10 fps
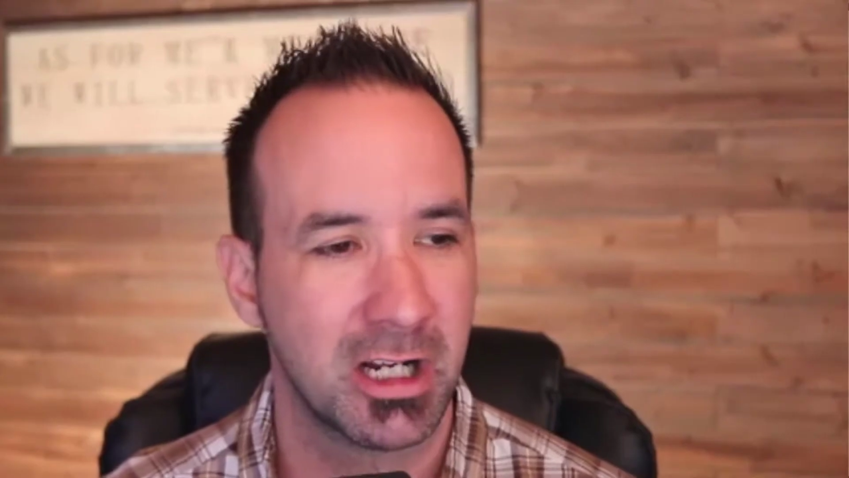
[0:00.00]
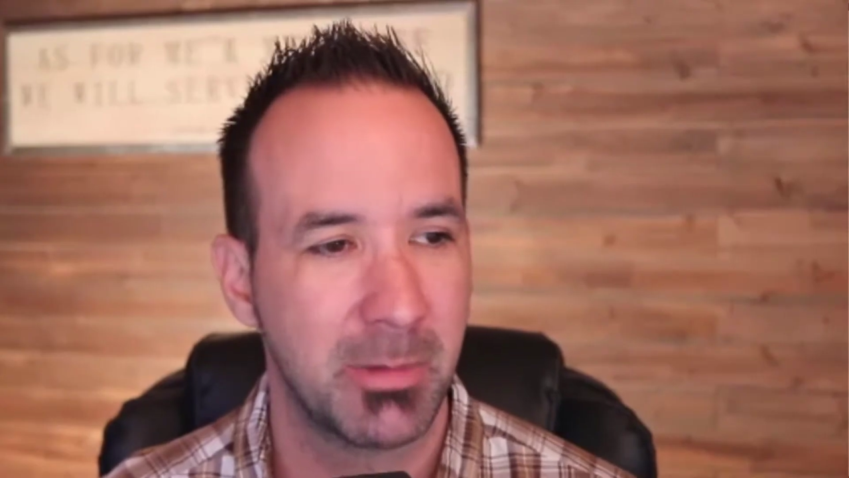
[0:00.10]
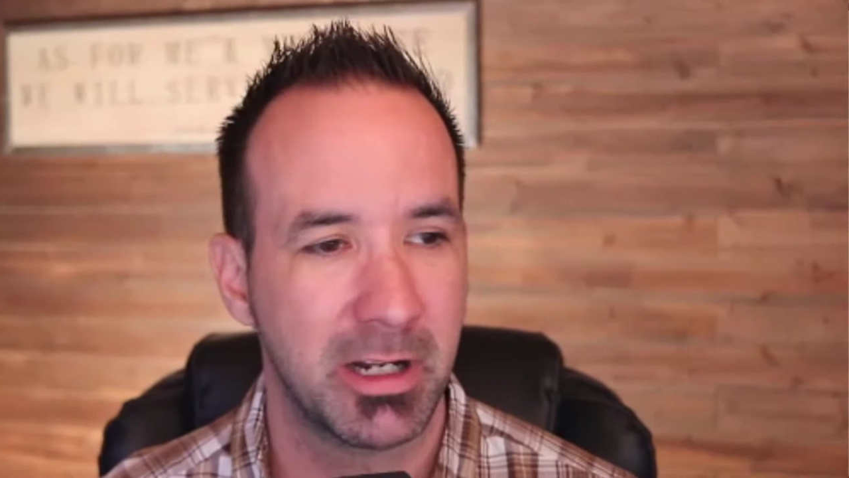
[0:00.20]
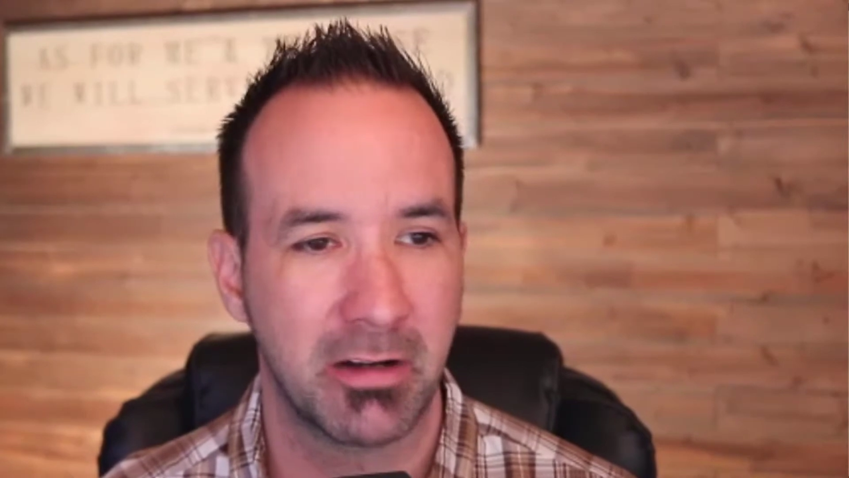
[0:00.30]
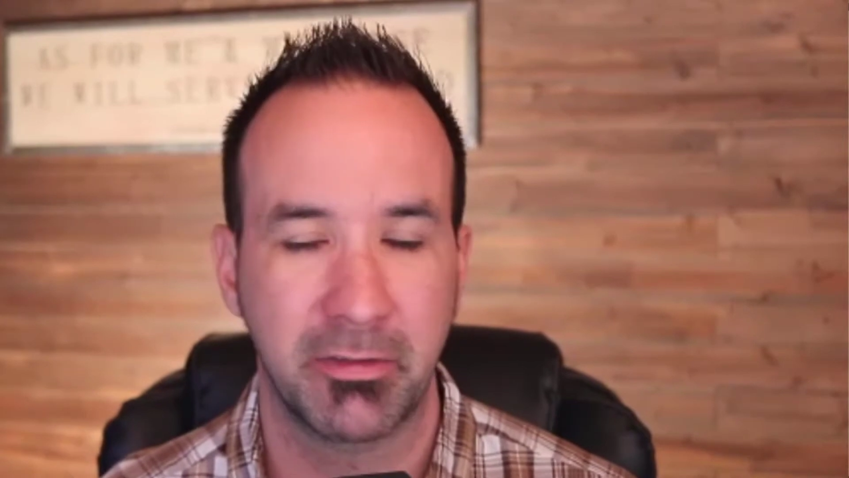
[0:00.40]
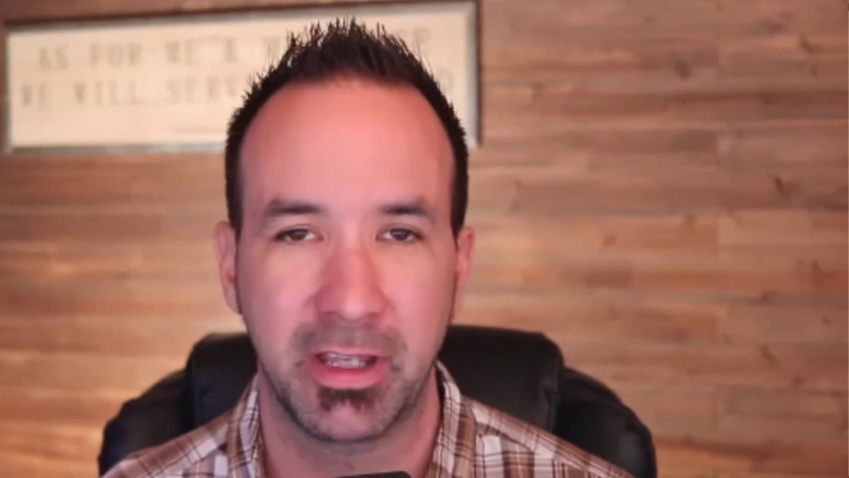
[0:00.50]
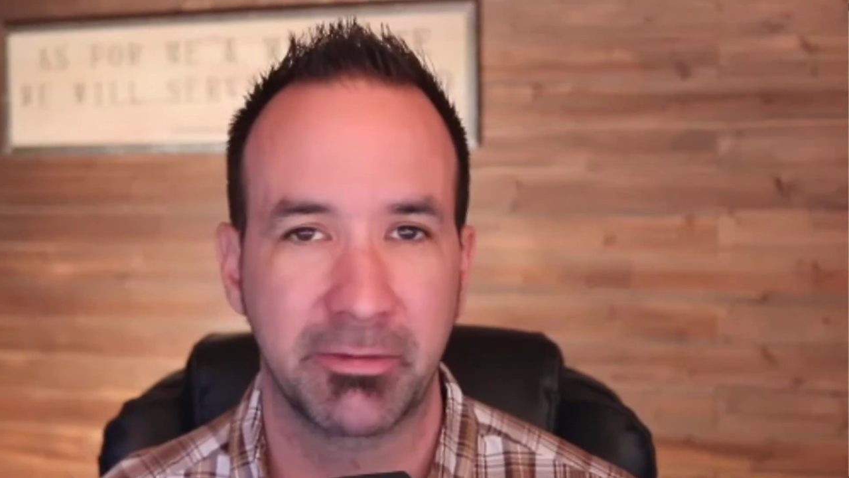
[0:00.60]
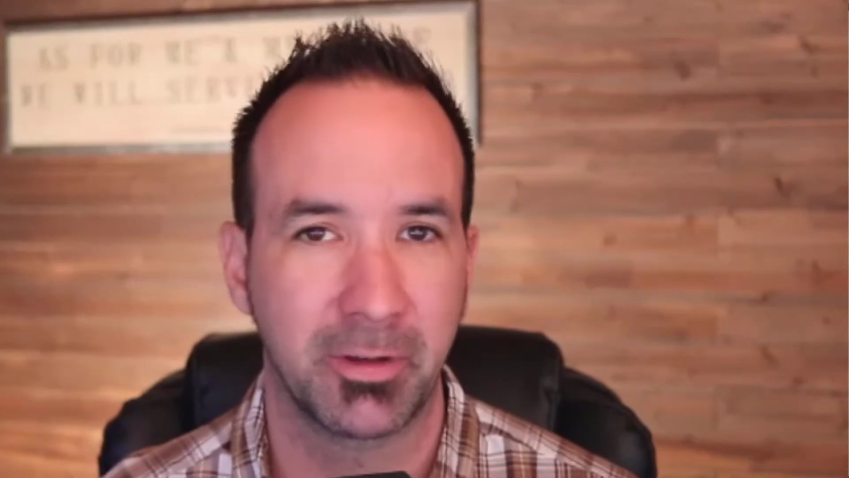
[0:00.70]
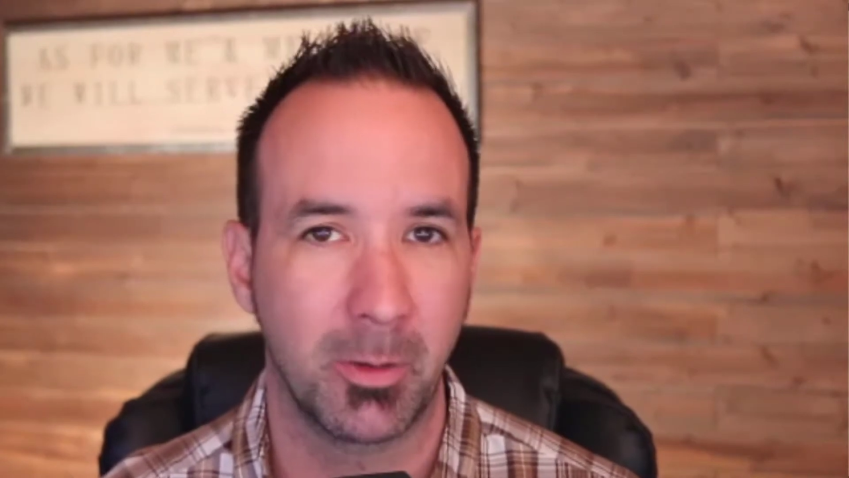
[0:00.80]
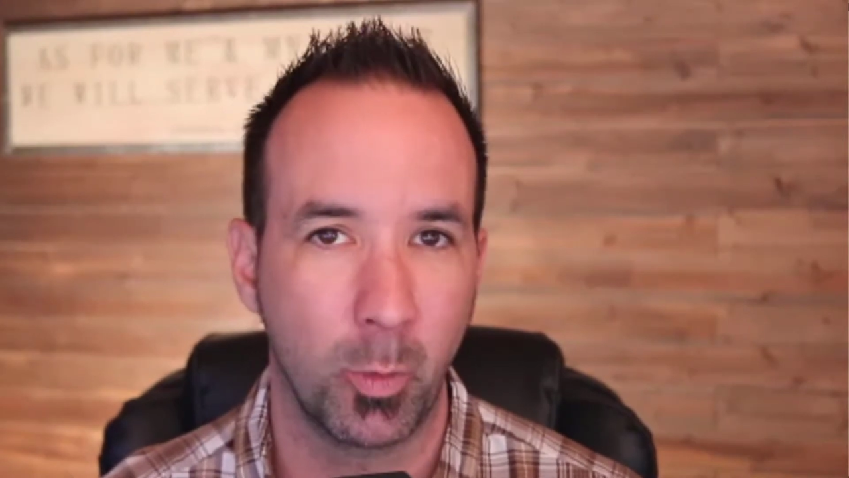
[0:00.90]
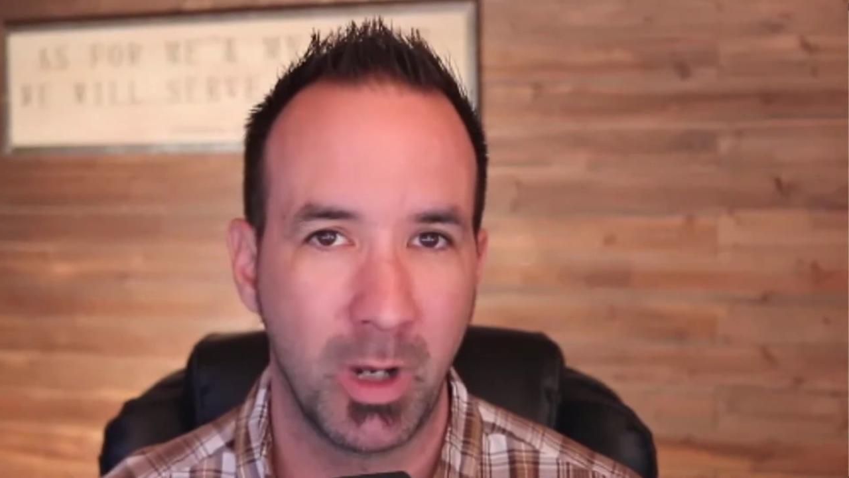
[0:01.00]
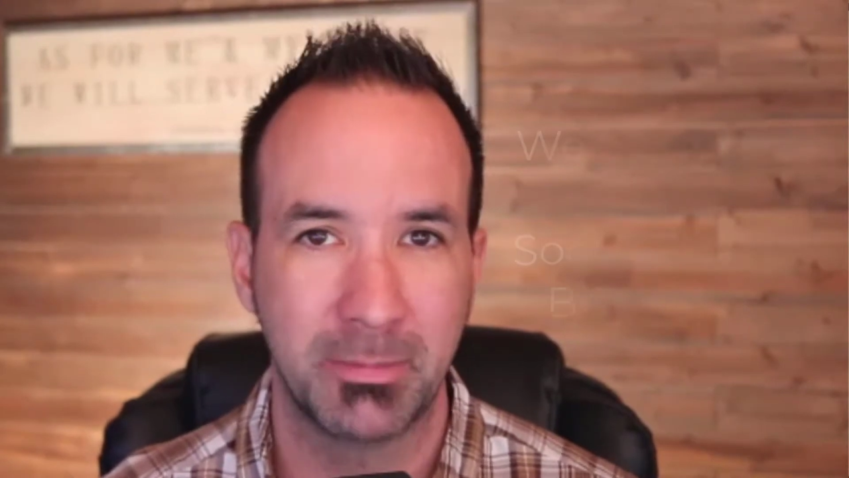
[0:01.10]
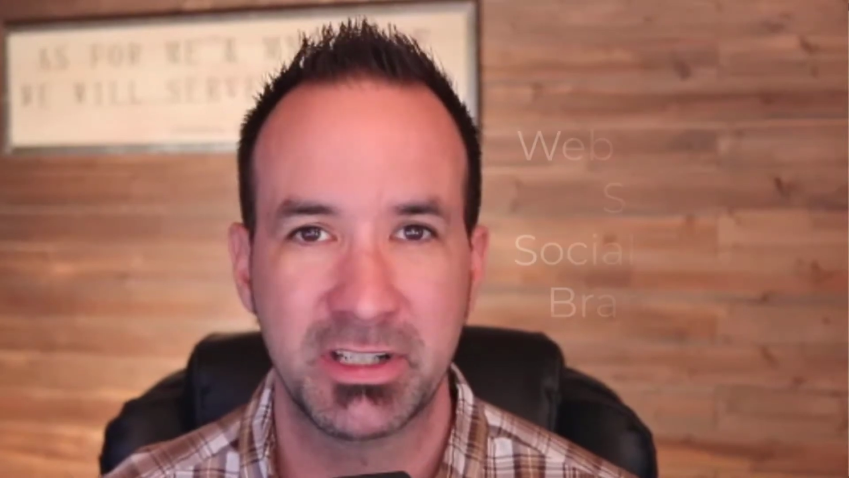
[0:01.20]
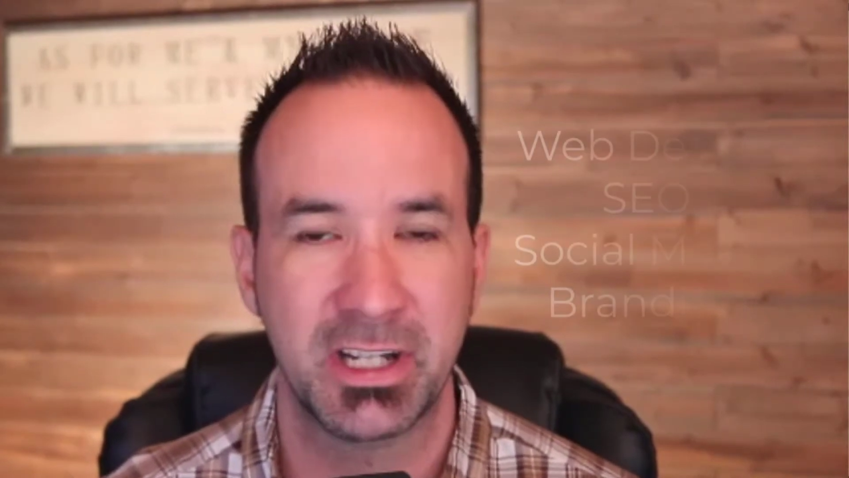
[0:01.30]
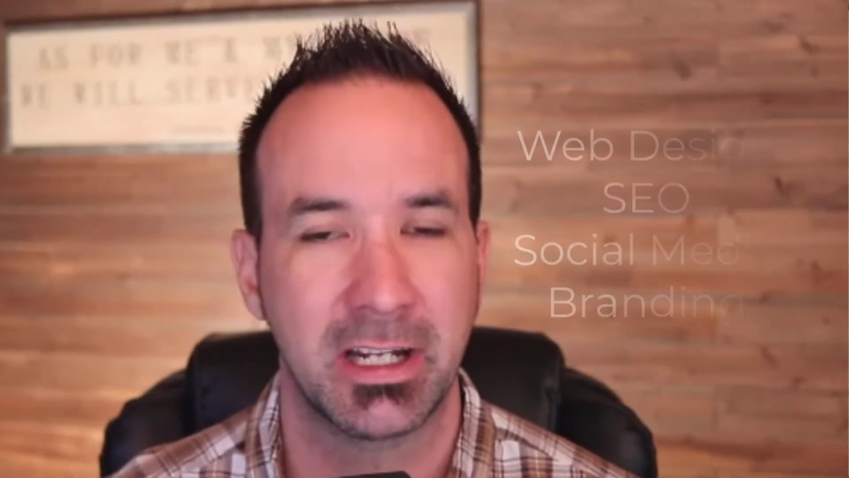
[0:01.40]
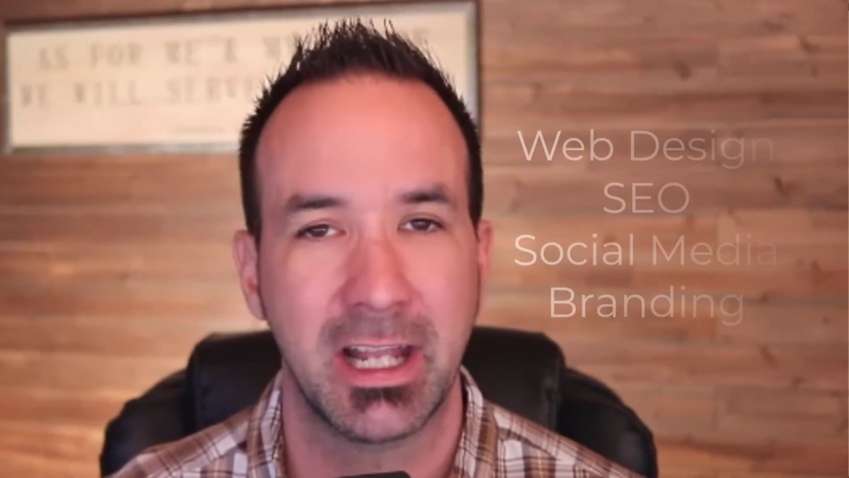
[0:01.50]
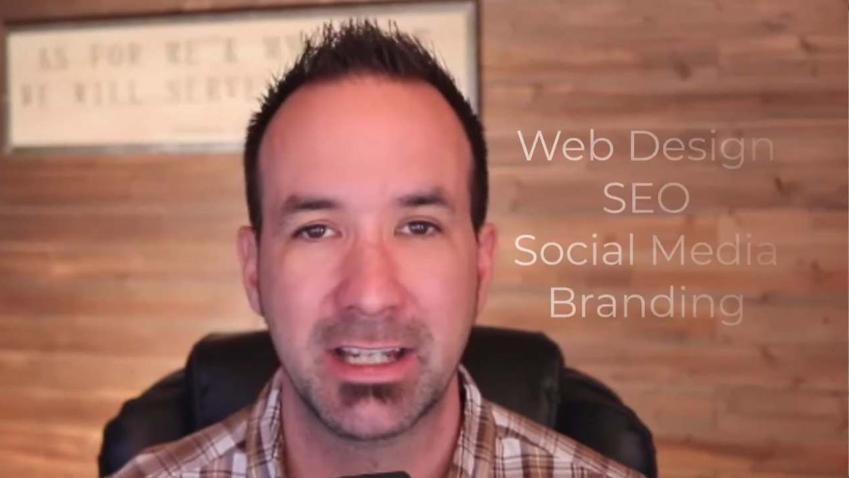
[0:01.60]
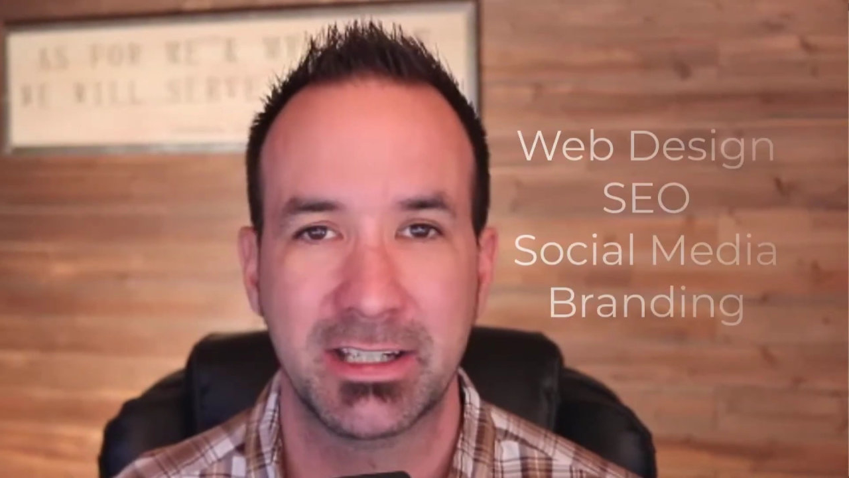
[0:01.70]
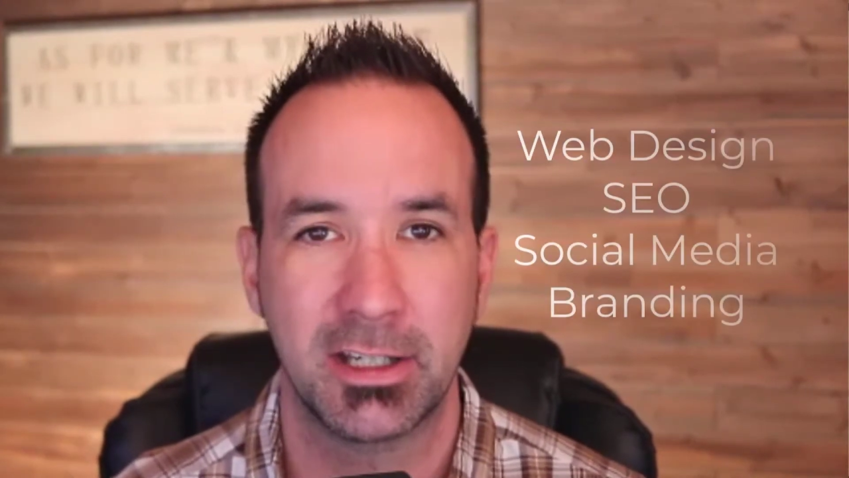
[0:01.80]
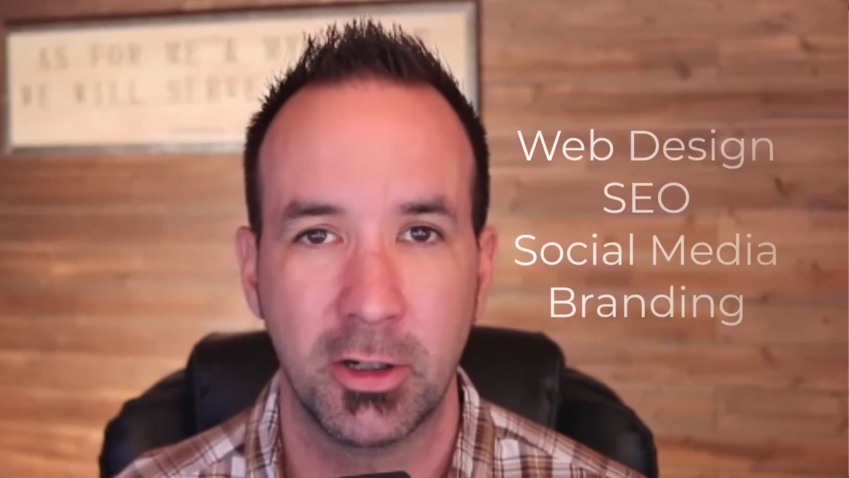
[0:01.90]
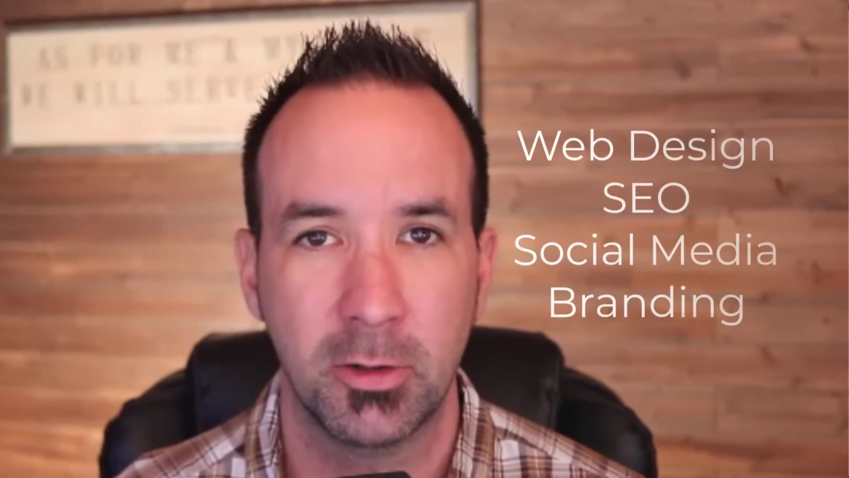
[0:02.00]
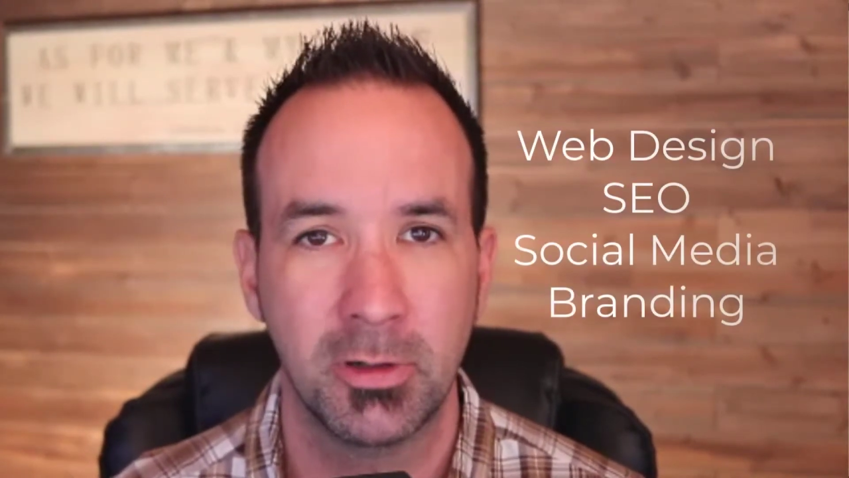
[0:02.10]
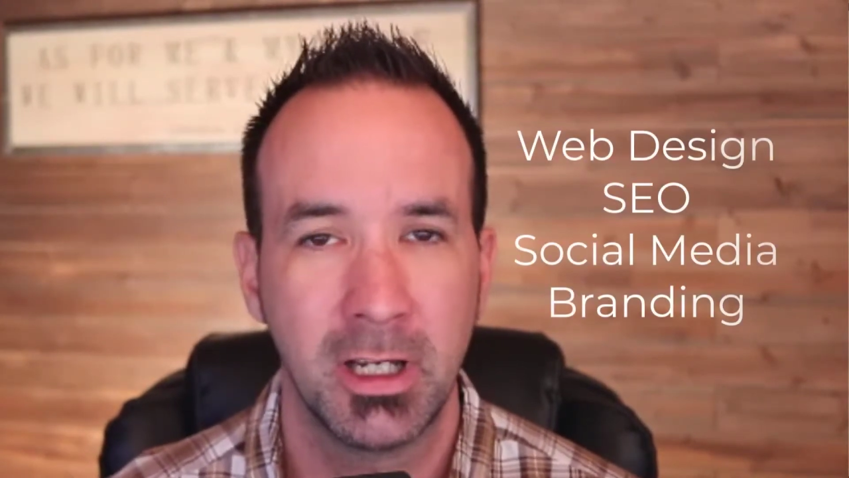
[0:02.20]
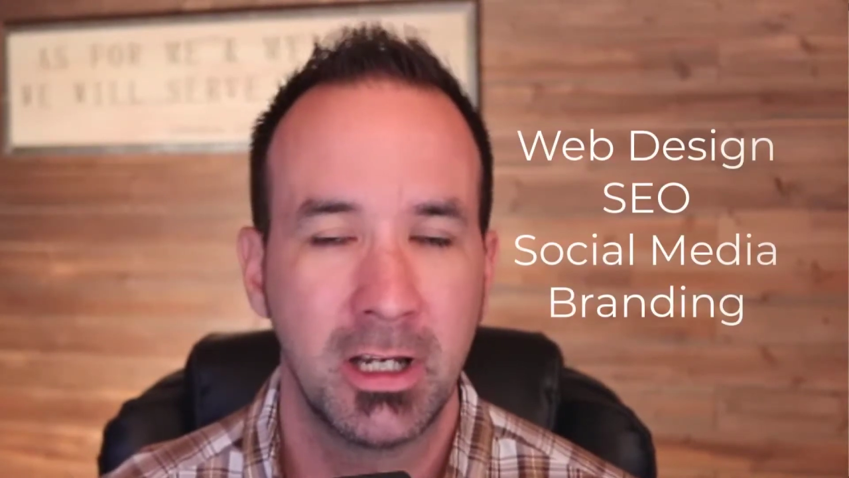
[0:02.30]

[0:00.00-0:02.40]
about everything from web design and SEO